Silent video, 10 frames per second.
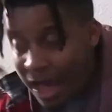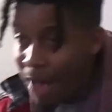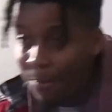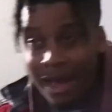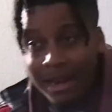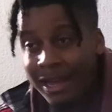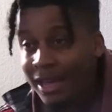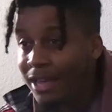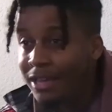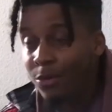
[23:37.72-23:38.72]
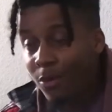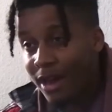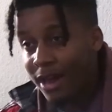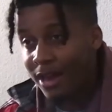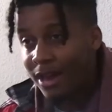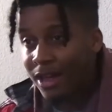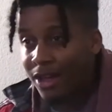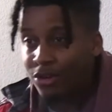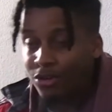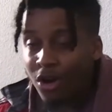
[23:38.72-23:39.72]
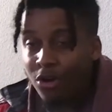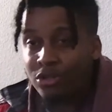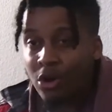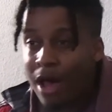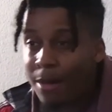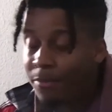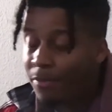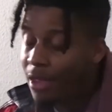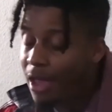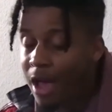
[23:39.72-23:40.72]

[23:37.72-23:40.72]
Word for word: I'm out of here anyway. Right. You know, so I.